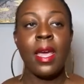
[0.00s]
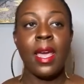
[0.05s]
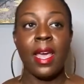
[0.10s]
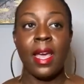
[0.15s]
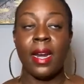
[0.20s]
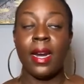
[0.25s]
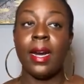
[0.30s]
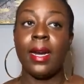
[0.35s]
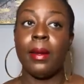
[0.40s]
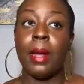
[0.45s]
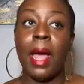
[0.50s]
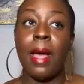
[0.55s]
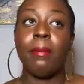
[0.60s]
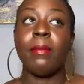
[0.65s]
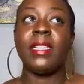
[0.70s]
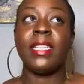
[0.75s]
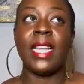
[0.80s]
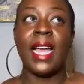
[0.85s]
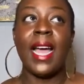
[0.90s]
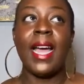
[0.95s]
And
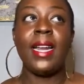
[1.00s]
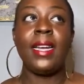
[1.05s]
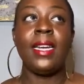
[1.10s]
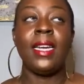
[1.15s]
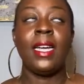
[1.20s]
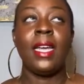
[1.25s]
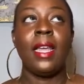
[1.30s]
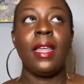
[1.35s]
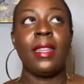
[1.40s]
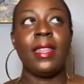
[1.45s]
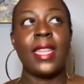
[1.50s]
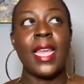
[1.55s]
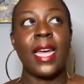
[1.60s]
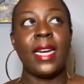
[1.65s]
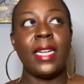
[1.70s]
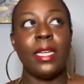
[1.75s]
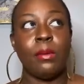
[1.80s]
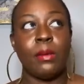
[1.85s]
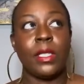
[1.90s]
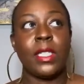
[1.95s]
I'm glad
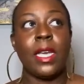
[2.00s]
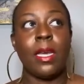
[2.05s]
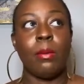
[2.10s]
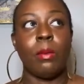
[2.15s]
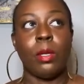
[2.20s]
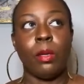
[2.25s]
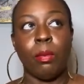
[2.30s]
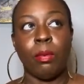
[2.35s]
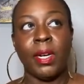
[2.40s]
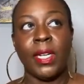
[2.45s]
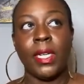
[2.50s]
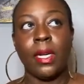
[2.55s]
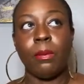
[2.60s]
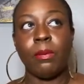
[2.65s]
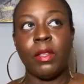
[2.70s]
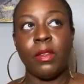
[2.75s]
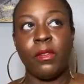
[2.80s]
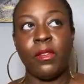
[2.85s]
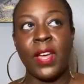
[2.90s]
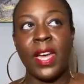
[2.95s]
that he was able to bring
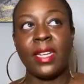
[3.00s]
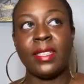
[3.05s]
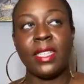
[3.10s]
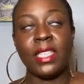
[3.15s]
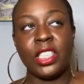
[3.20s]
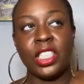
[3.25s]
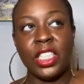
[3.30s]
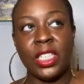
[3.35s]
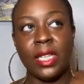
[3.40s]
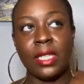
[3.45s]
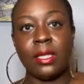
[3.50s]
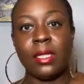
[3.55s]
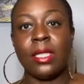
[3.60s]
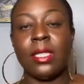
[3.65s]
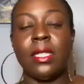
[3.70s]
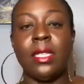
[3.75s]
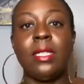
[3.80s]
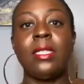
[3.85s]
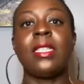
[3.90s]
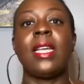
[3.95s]
up the fact that she gets in
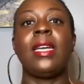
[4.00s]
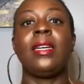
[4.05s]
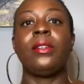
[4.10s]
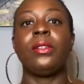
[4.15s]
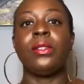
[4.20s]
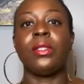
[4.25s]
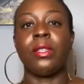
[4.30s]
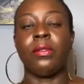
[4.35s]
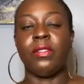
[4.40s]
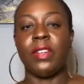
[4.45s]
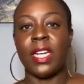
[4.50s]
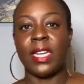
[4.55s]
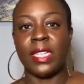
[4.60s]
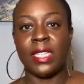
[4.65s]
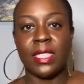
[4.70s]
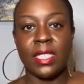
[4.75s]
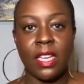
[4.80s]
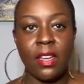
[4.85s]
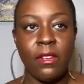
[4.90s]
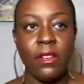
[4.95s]
these cycles of
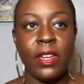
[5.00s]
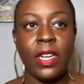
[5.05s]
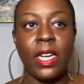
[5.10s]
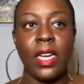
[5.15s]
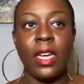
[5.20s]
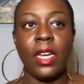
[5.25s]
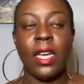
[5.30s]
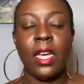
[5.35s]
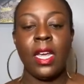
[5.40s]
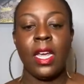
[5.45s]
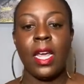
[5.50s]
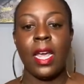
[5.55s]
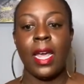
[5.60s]
negativity,